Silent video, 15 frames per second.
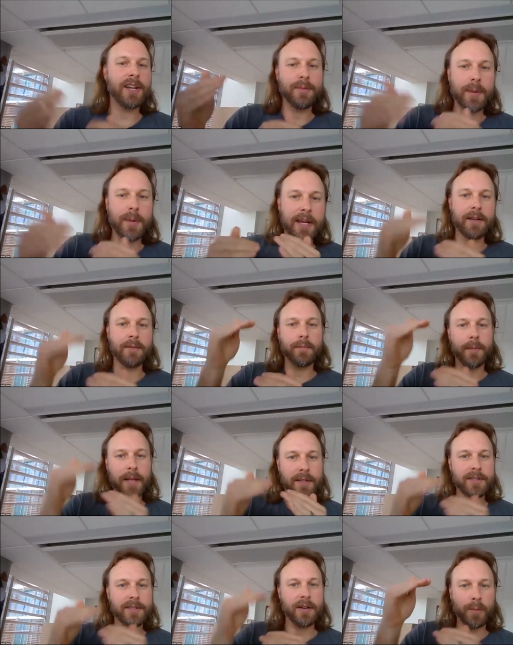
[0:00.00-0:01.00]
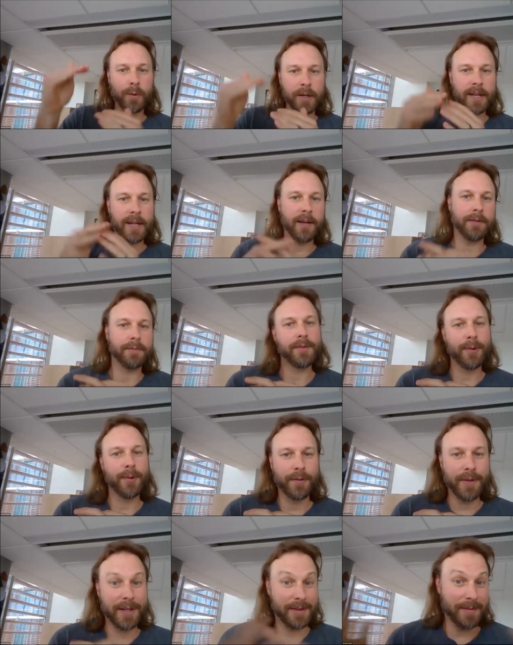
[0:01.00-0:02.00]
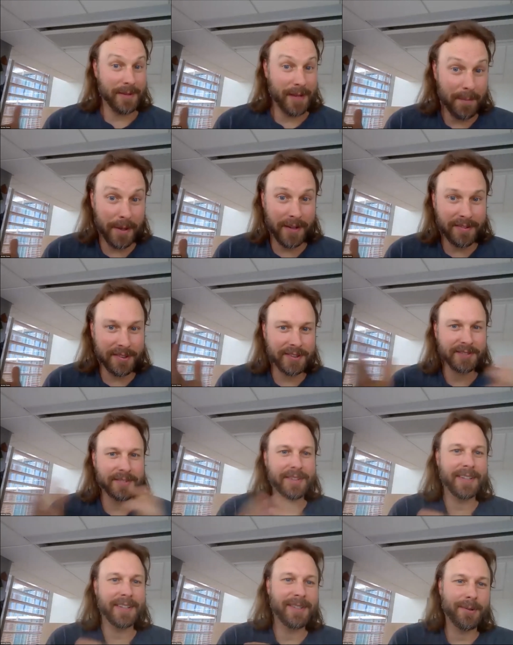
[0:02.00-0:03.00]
and we can start working out sort of like a puzzle,